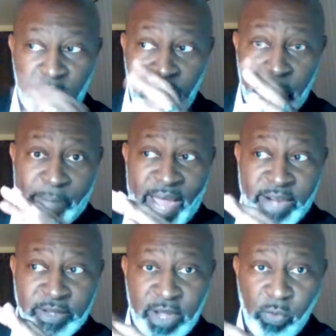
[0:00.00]
Her
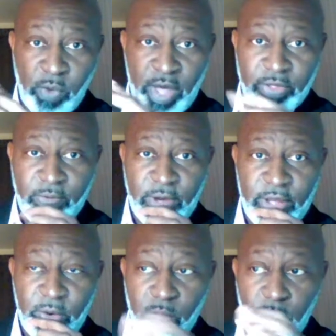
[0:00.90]
body gonna weather away,
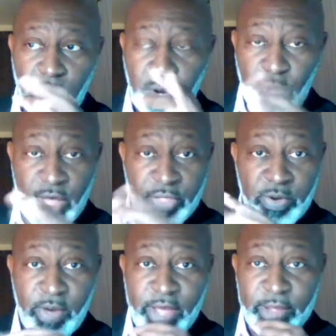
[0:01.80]
or uh, weather
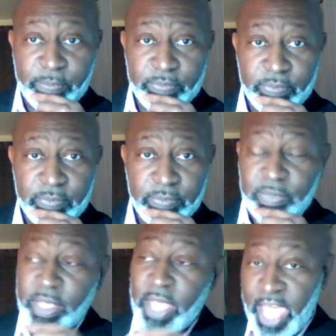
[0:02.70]
away,
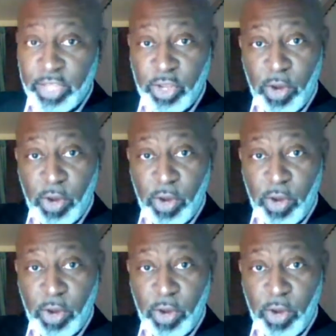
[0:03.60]
and your